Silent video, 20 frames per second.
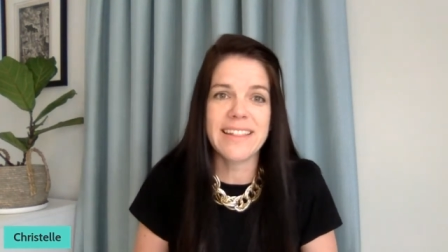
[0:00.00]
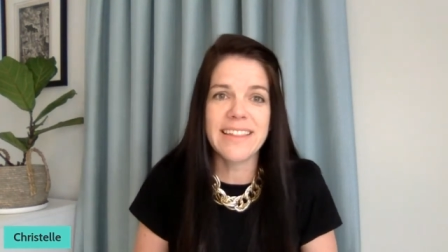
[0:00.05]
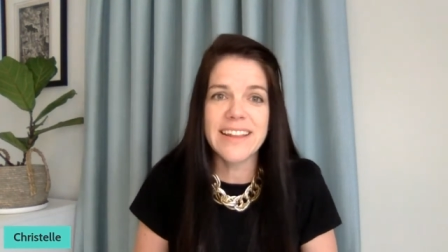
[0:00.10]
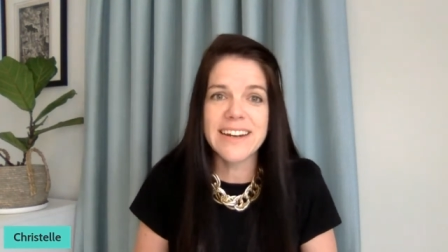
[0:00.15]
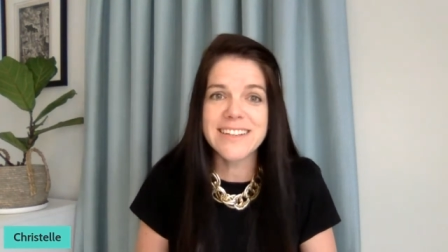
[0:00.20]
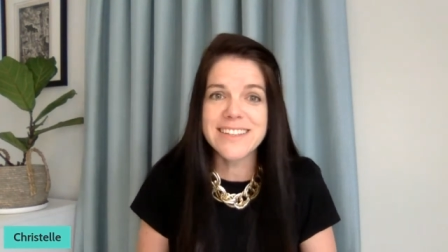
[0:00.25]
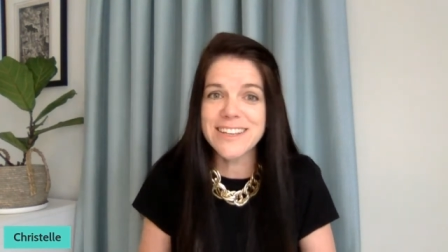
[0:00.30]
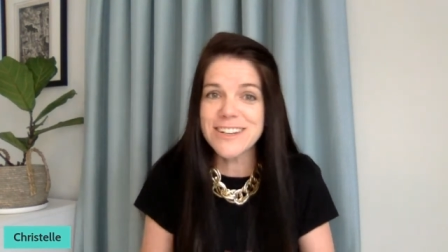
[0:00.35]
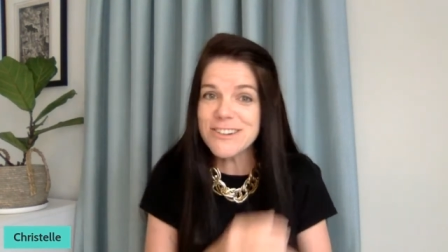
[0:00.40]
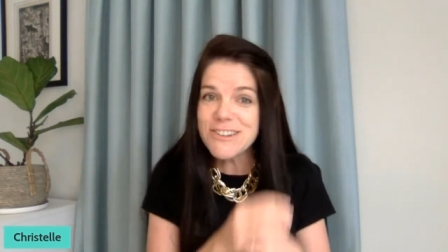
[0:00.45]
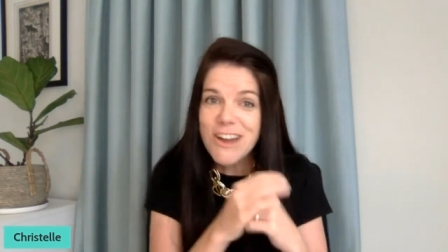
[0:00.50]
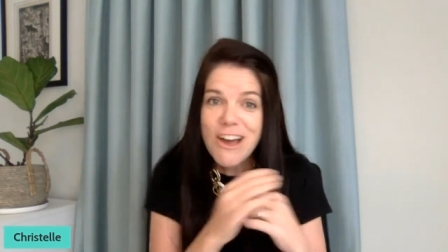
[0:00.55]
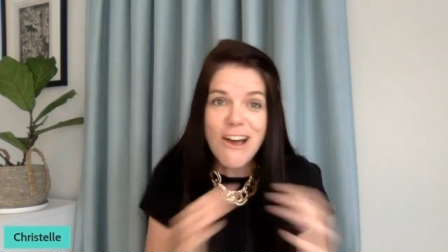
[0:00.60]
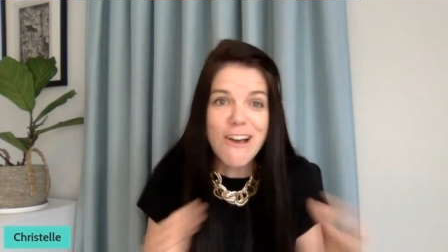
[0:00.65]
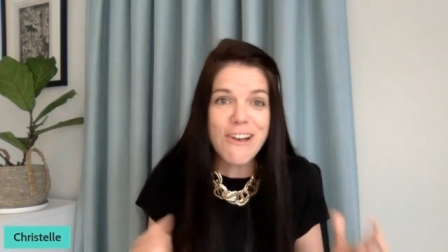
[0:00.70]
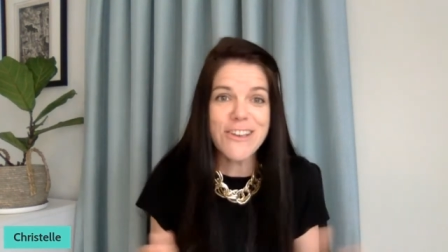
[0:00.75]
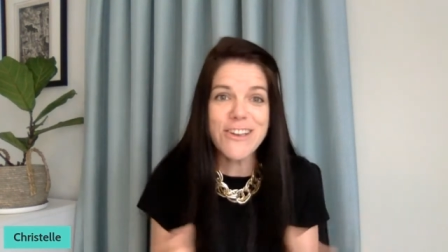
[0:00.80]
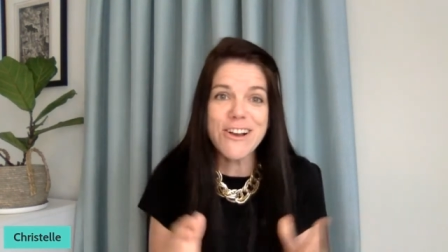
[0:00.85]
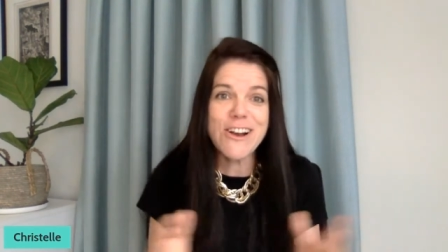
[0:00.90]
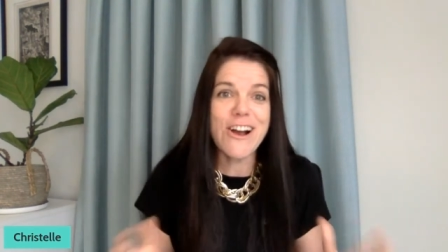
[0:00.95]
And then I said,
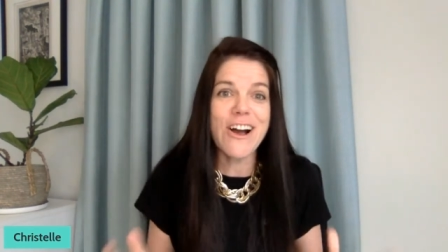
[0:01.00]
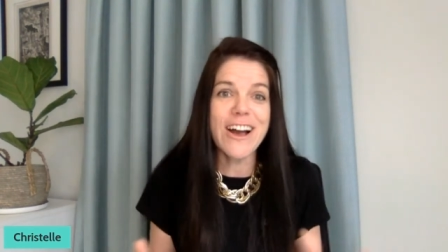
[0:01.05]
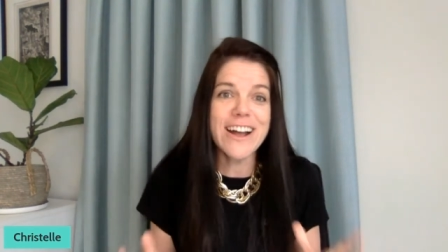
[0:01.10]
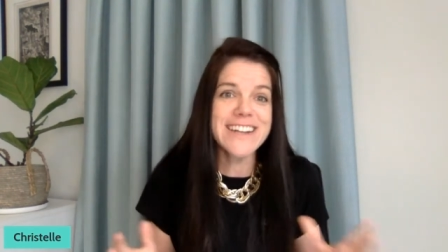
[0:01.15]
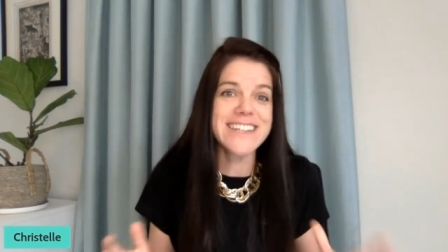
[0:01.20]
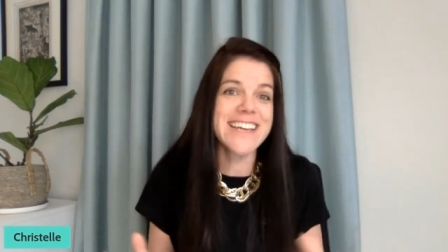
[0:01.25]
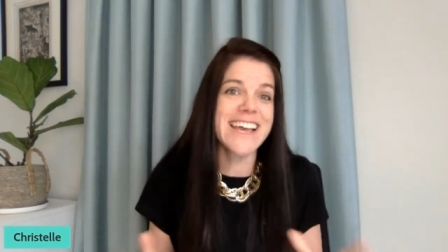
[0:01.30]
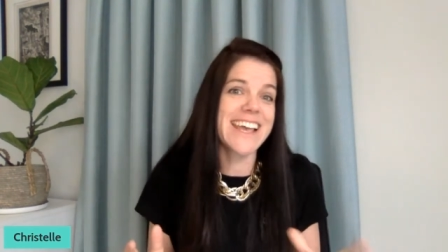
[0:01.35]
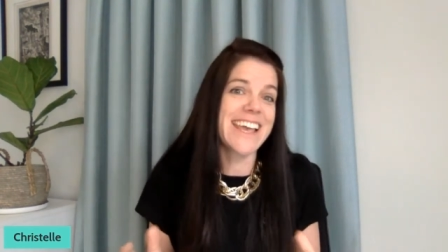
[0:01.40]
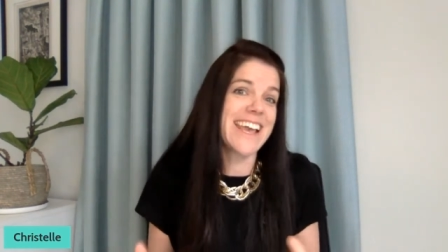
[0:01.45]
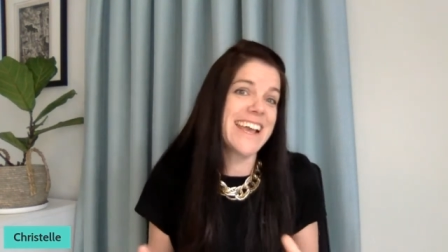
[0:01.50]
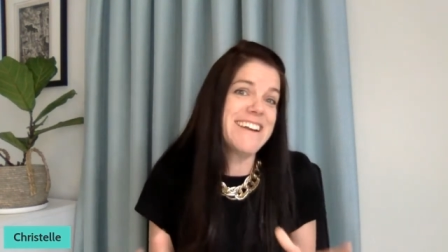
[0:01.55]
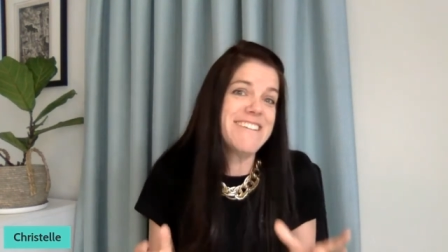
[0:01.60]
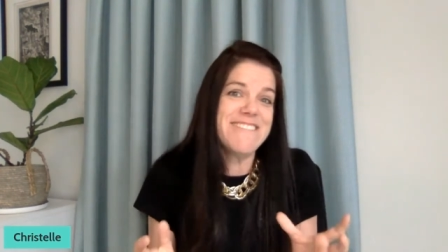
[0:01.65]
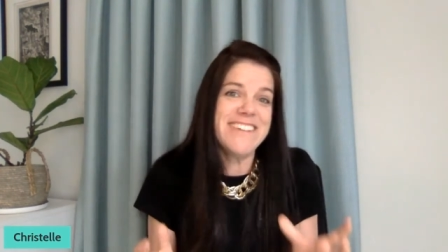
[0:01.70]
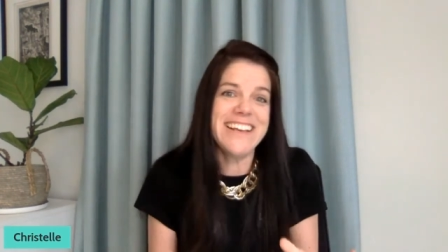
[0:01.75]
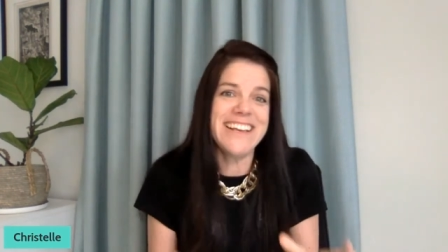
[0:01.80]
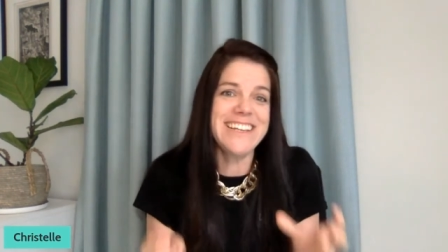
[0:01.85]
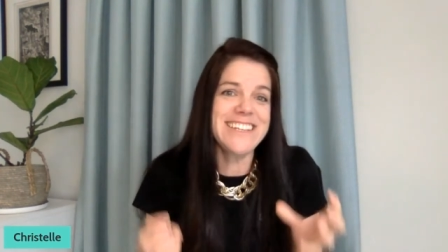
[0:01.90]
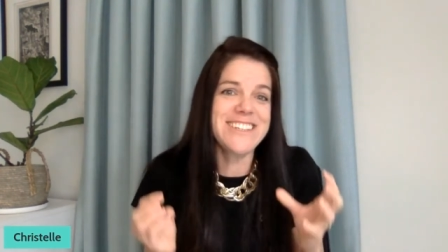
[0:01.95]
No, you can't take
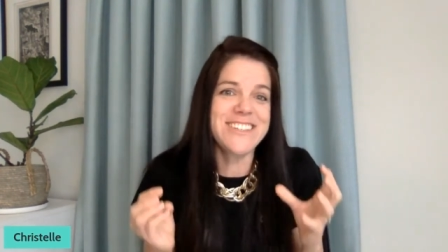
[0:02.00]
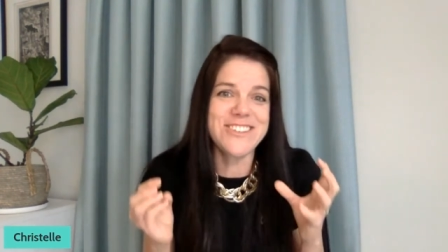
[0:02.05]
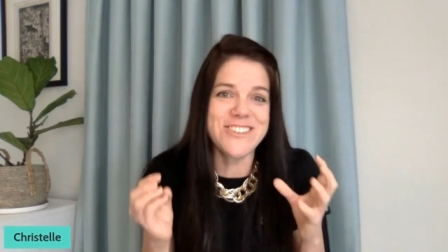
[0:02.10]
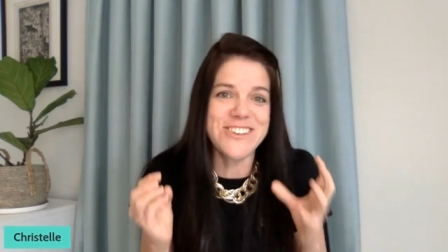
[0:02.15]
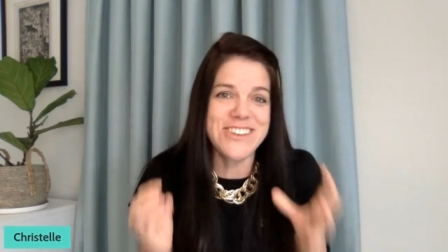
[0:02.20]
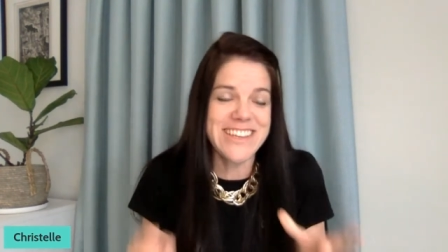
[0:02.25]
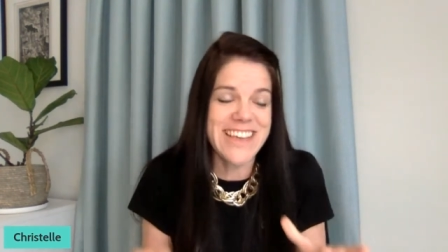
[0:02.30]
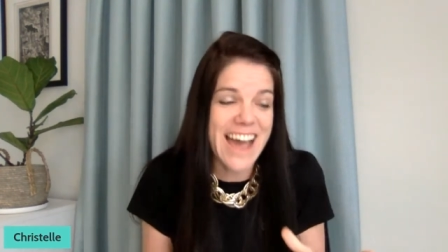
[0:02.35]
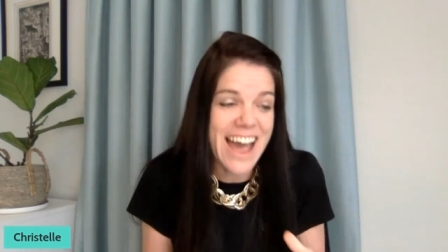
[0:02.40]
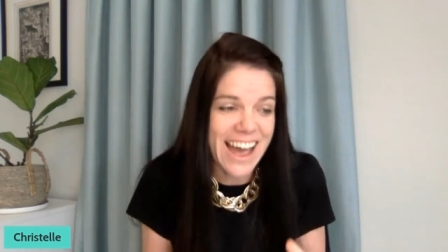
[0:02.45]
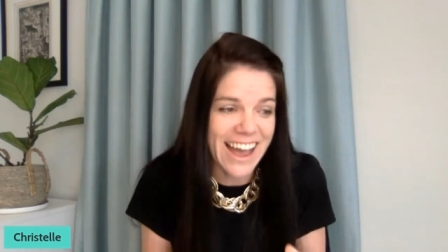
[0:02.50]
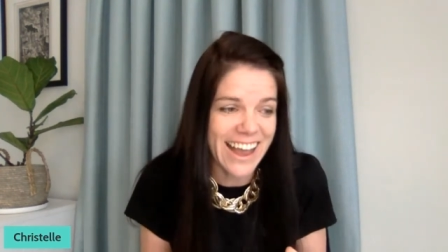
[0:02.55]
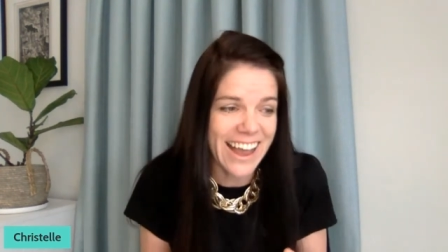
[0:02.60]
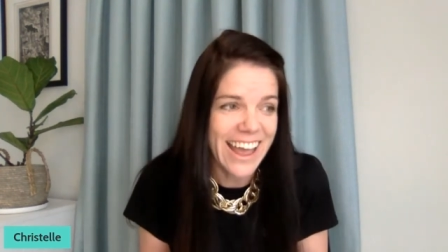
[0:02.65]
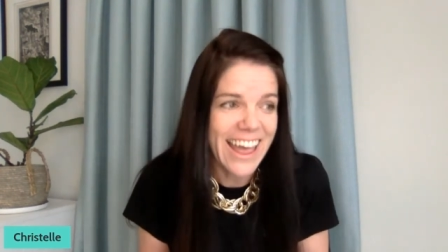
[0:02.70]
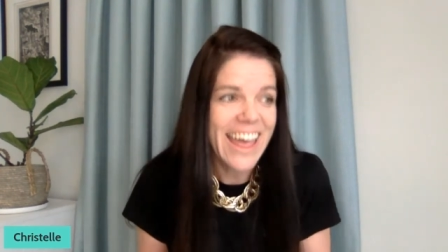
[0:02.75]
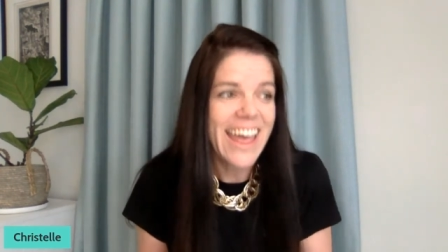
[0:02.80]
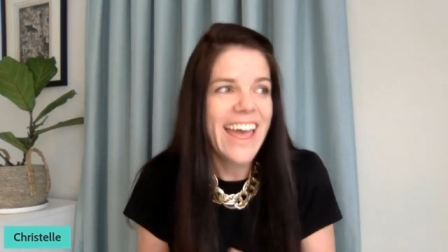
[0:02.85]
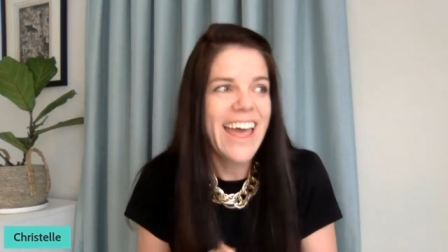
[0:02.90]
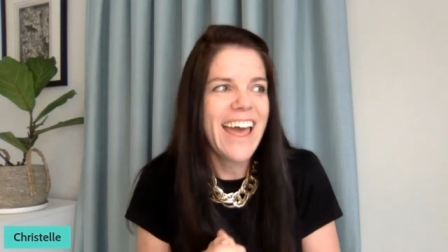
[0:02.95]
Henry. He's too young.